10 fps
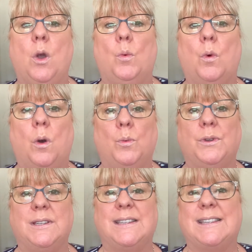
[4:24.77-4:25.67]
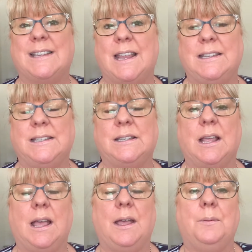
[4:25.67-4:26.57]
what was sent
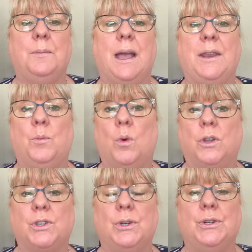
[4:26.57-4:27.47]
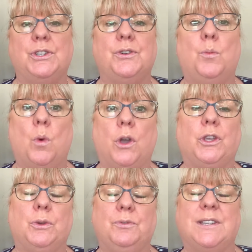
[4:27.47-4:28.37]
um, and in what order and what
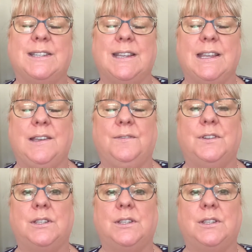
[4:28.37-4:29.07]
you received.